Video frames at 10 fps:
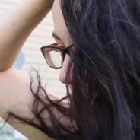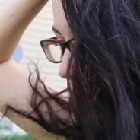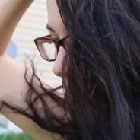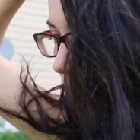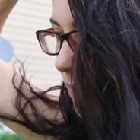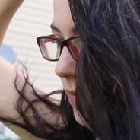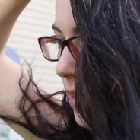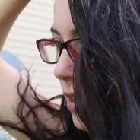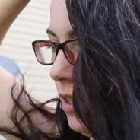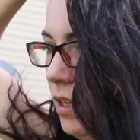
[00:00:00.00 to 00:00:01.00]

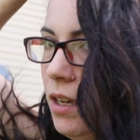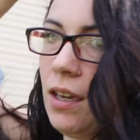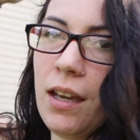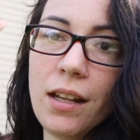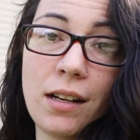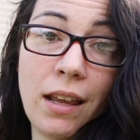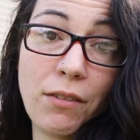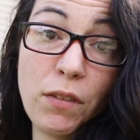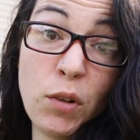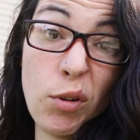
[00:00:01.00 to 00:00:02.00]
have
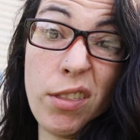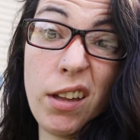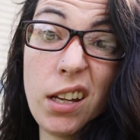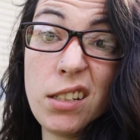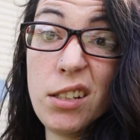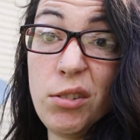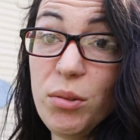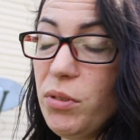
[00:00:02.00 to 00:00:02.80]
the forethought to do it